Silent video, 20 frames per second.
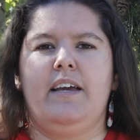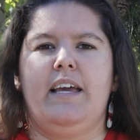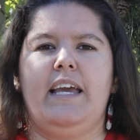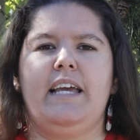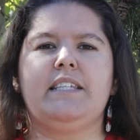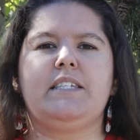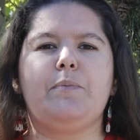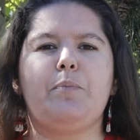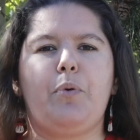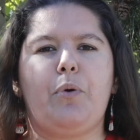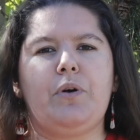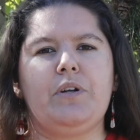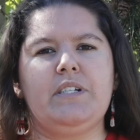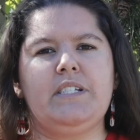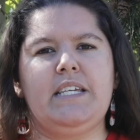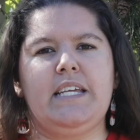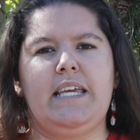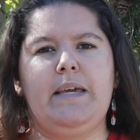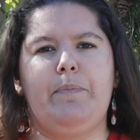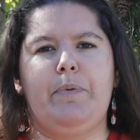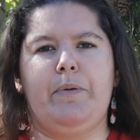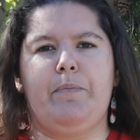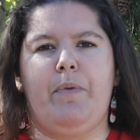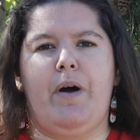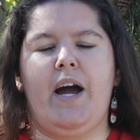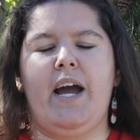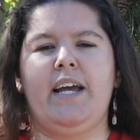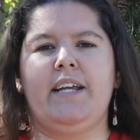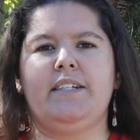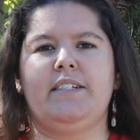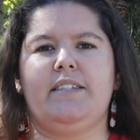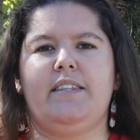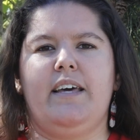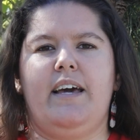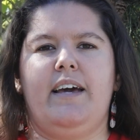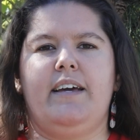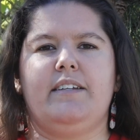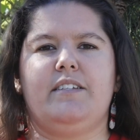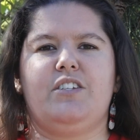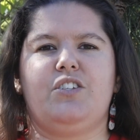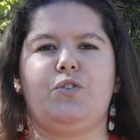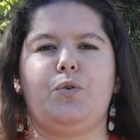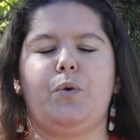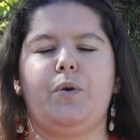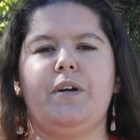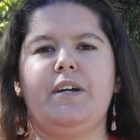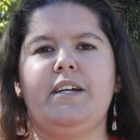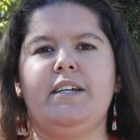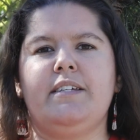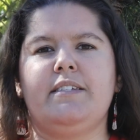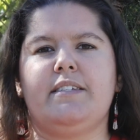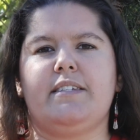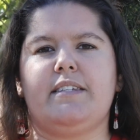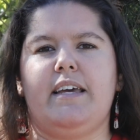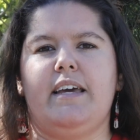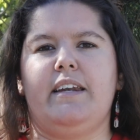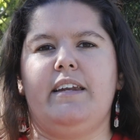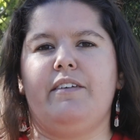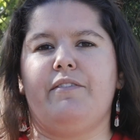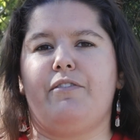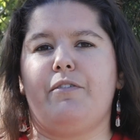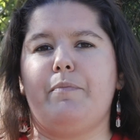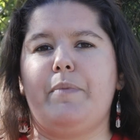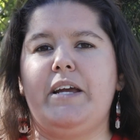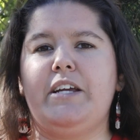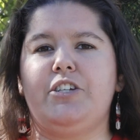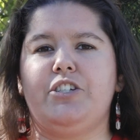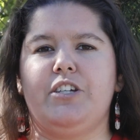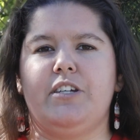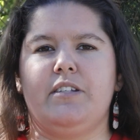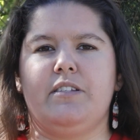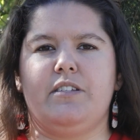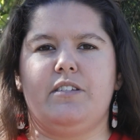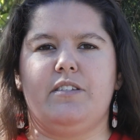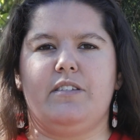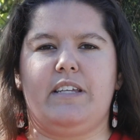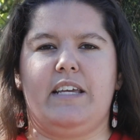It's important to keep in mind that stories and information